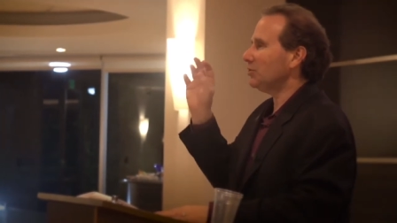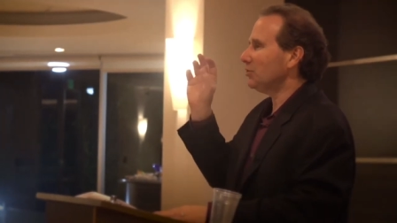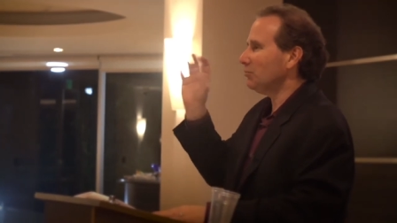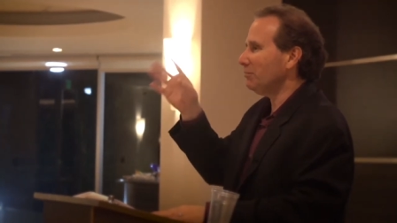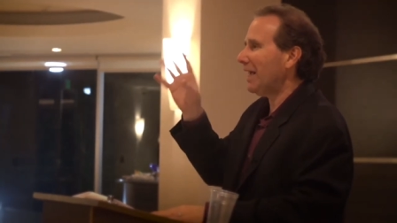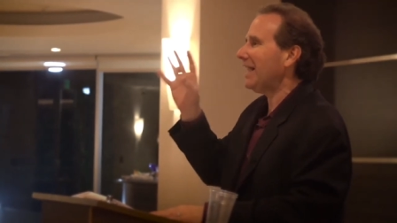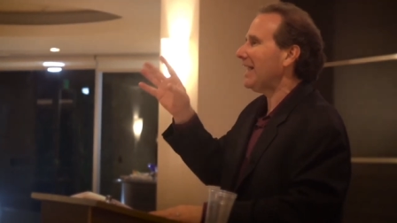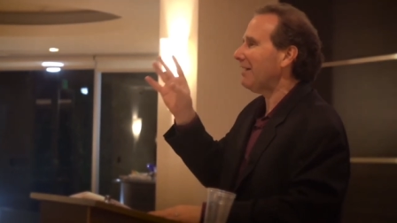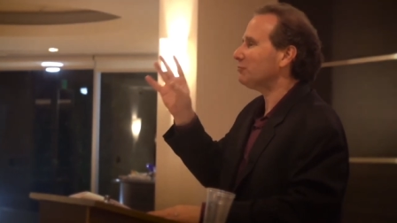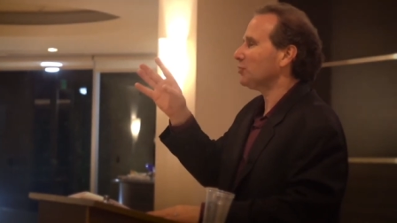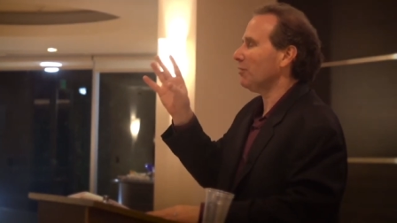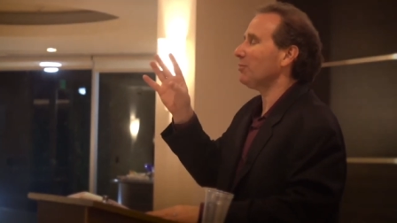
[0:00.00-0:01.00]
You may
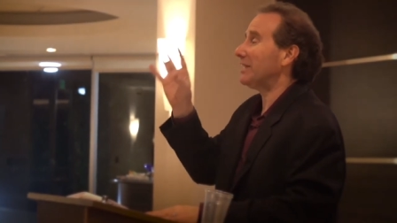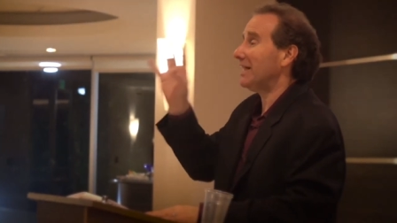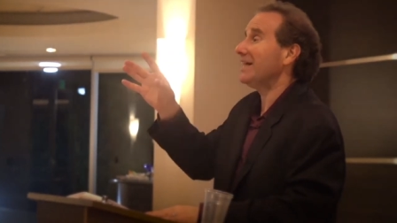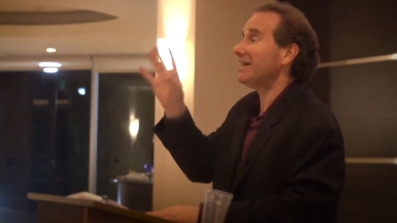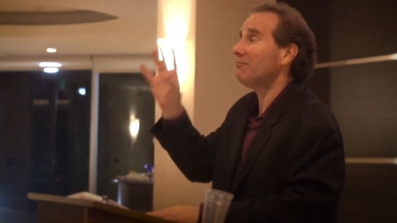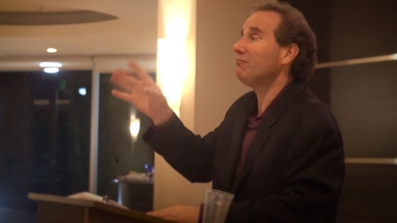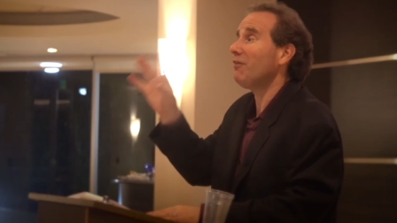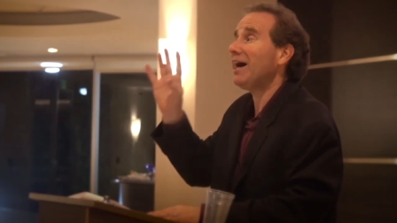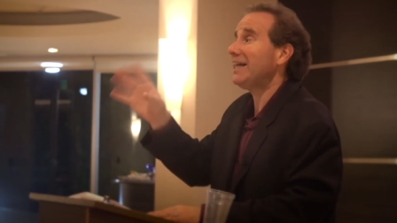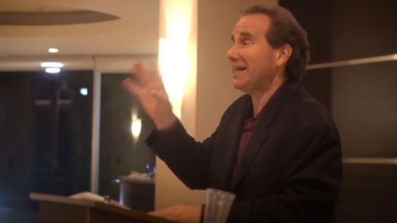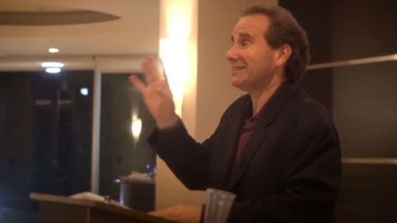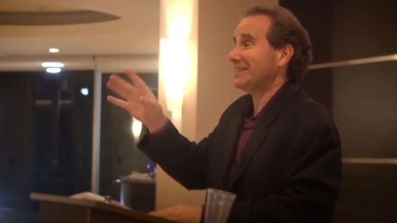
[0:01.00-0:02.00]
have trouble getting
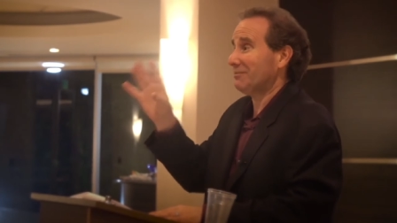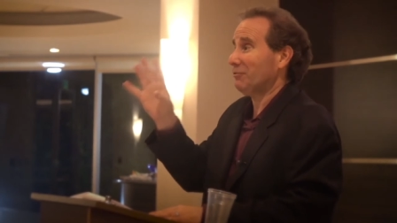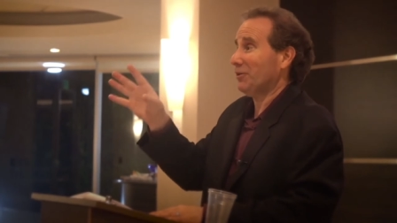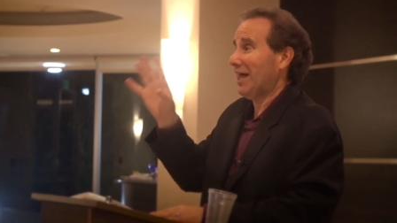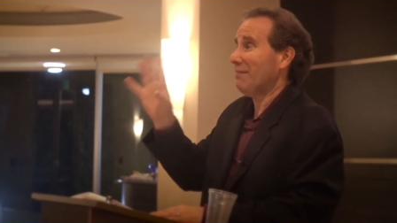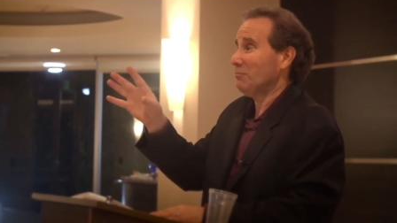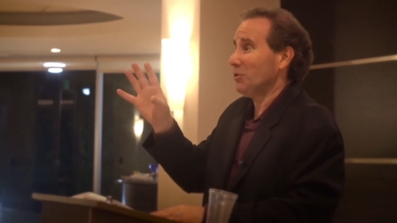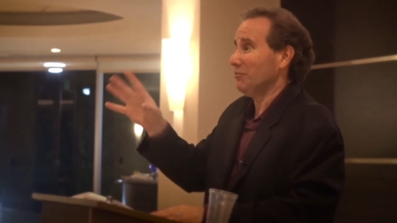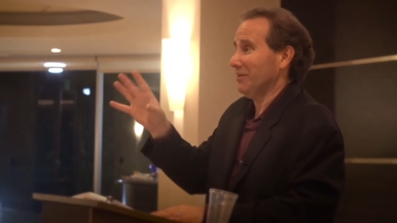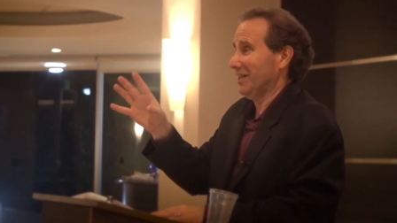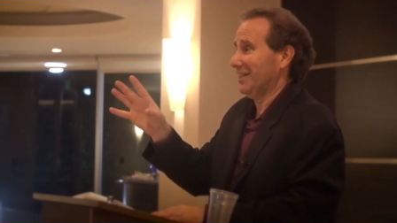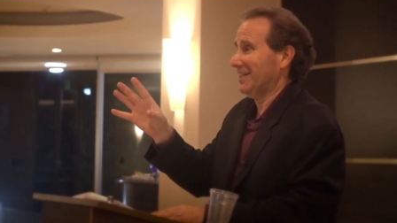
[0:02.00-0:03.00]
financing for that
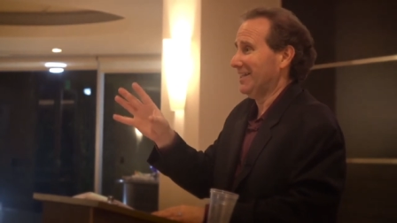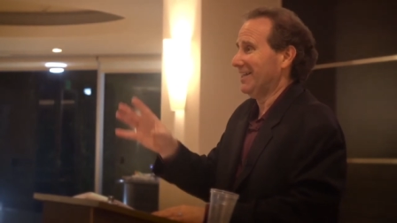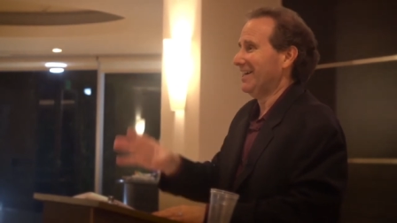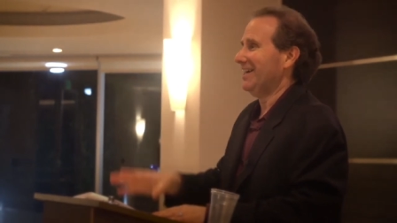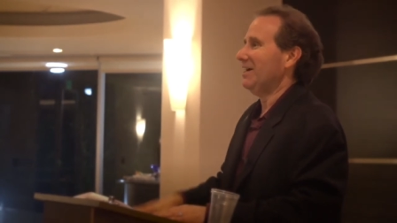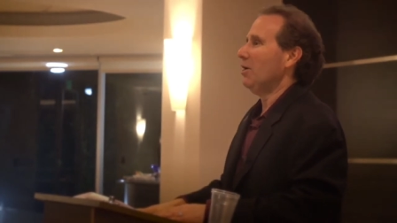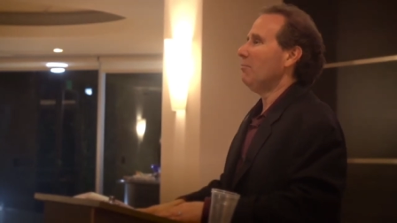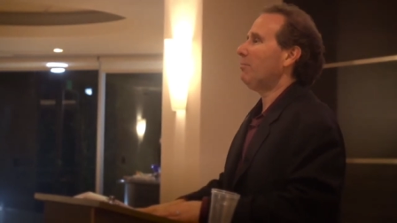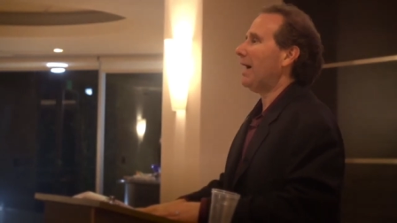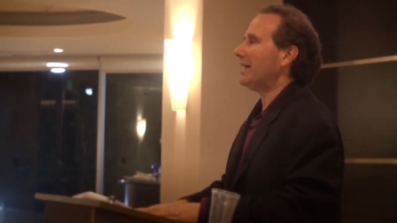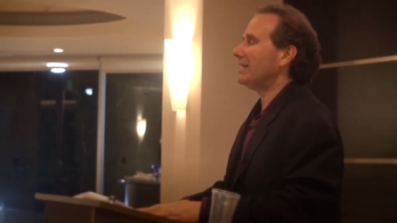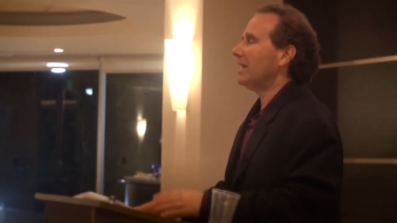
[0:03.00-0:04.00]
movie.
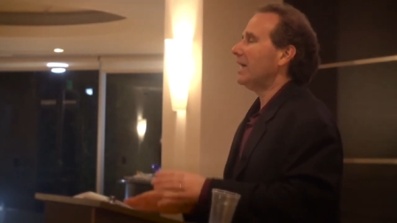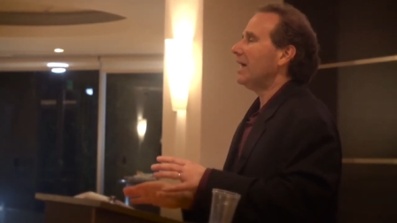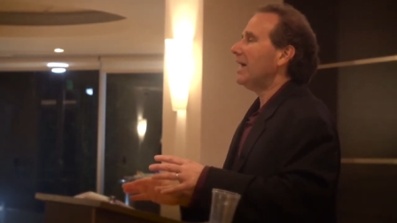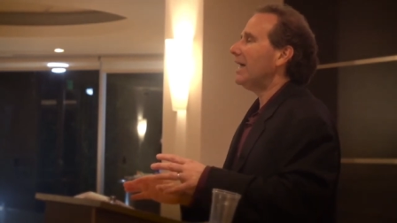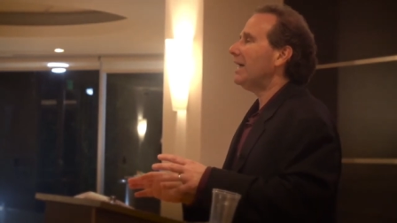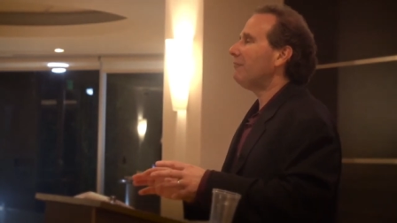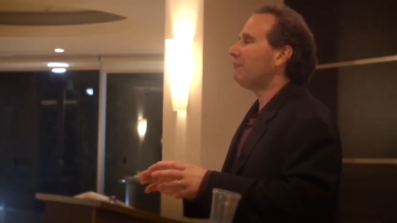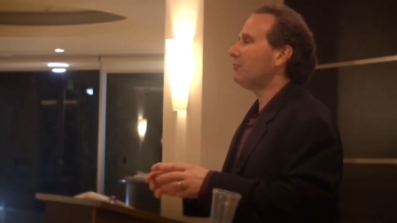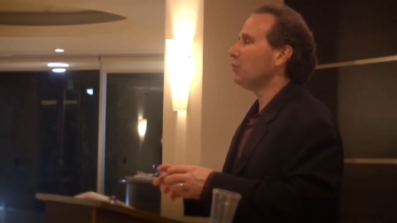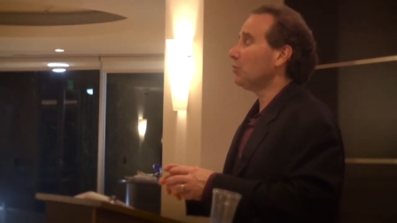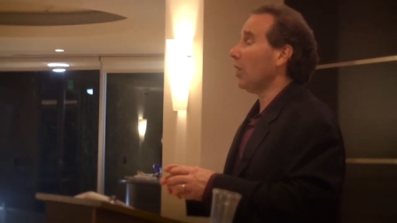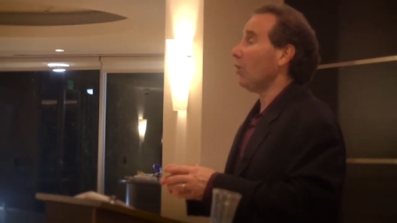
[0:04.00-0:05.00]
But
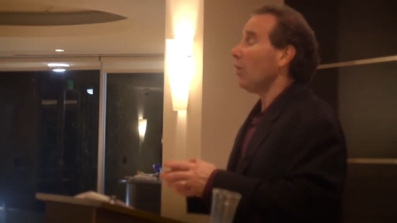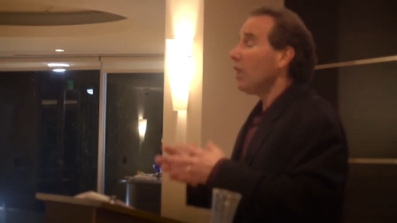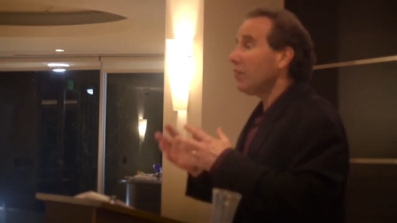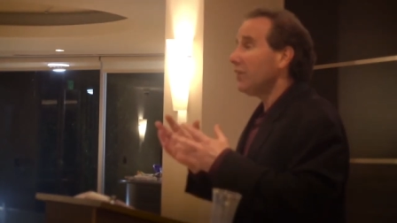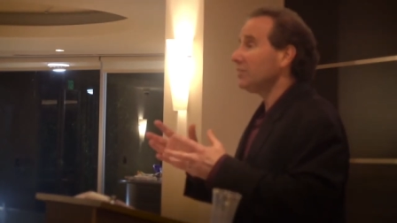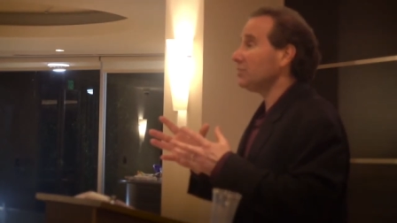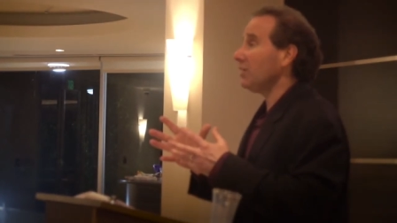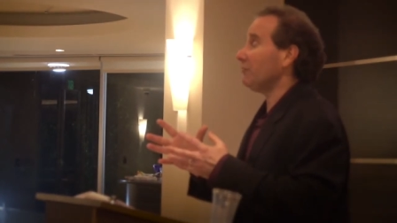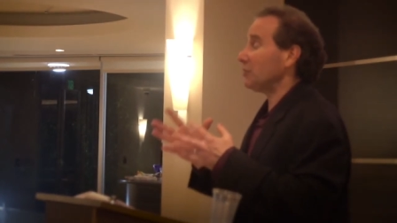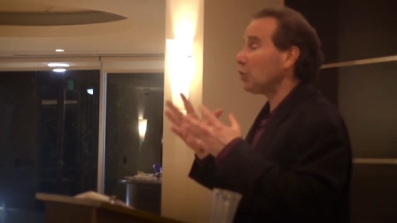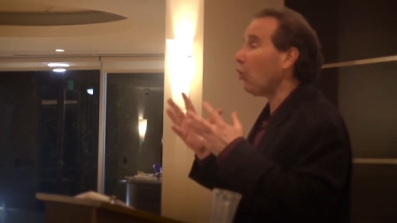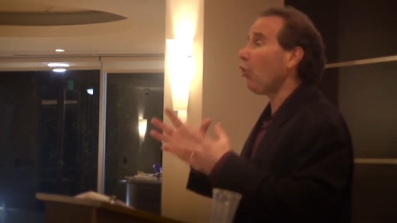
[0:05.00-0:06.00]
if you go, this
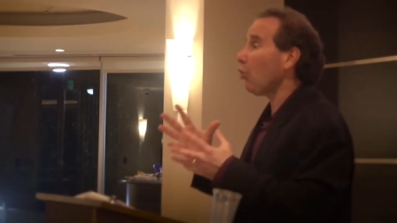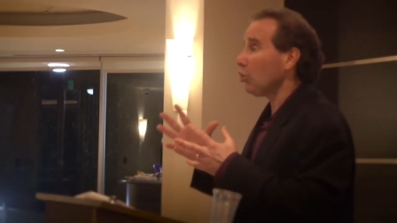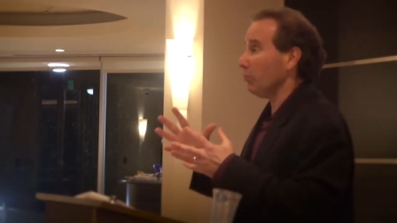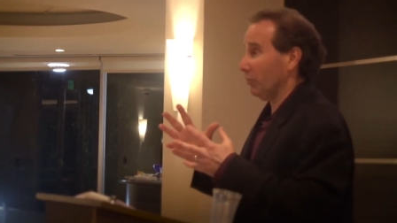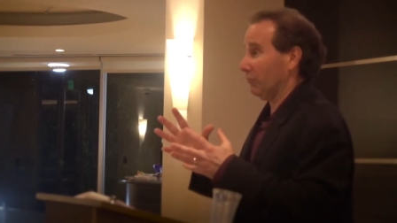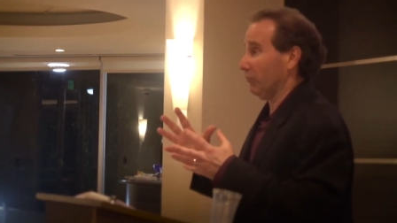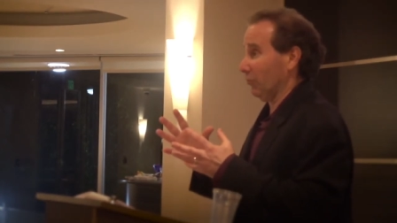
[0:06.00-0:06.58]
stuff is horrible